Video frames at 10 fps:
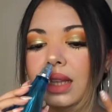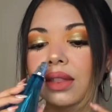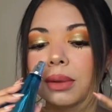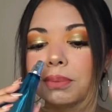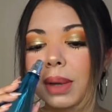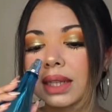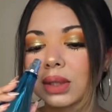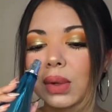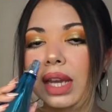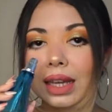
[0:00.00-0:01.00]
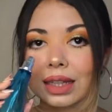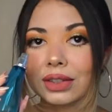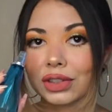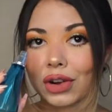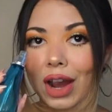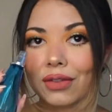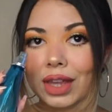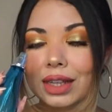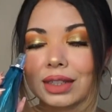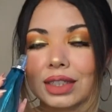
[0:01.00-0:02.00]
the best way I can describe
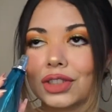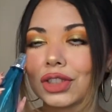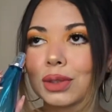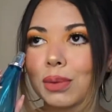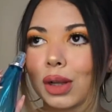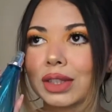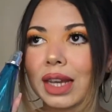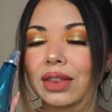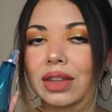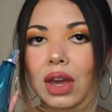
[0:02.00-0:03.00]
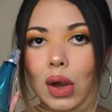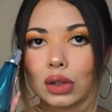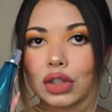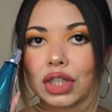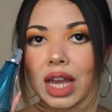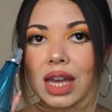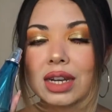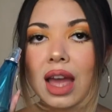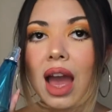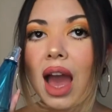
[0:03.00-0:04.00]
this, it just smells like the
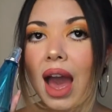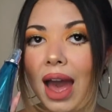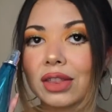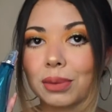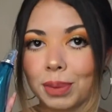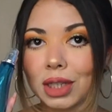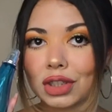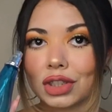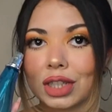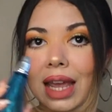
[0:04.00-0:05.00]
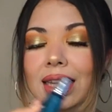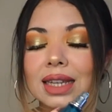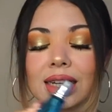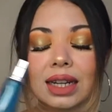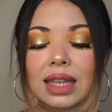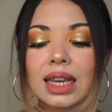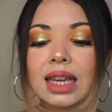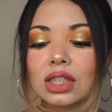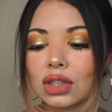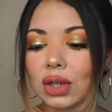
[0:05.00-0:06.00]
ocean at the beach. Like
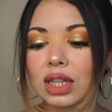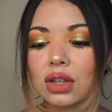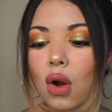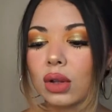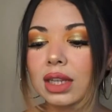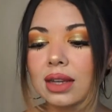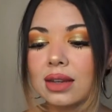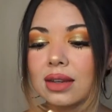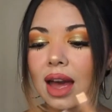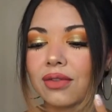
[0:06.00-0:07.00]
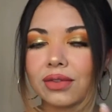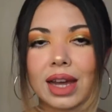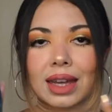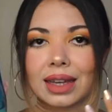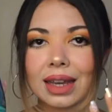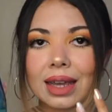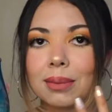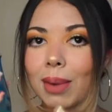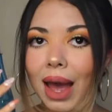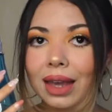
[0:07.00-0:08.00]
literally you can only, I feel like
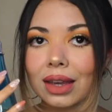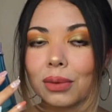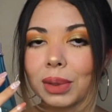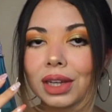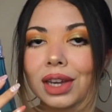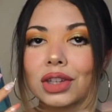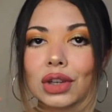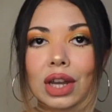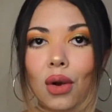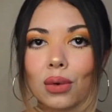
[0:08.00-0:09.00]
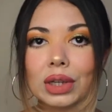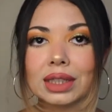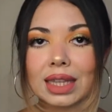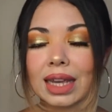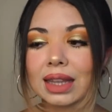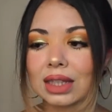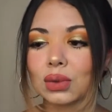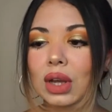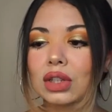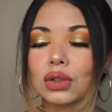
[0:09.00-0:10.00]
in my opinion, you can only take this
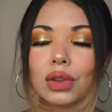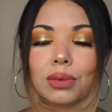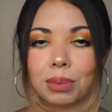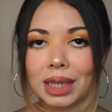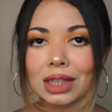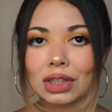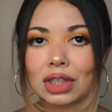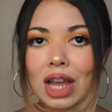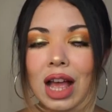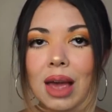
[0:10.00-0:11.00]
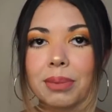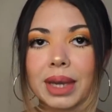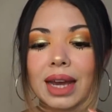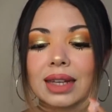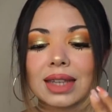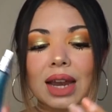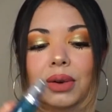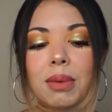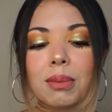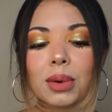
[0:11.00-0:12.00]
one to the beach, because I
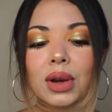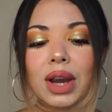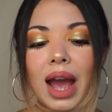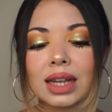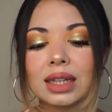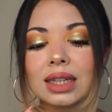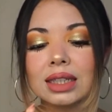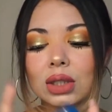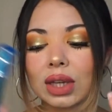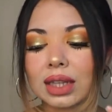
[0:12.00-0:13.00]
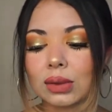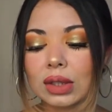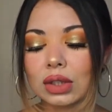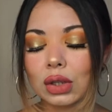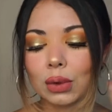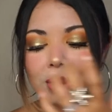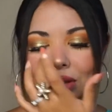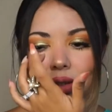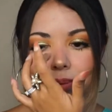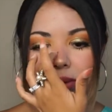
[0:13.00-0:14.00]
remember I took this one to my
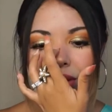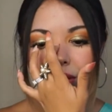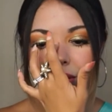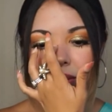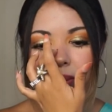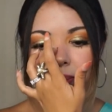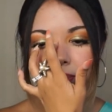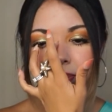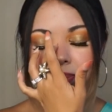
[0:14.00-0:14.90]
trip to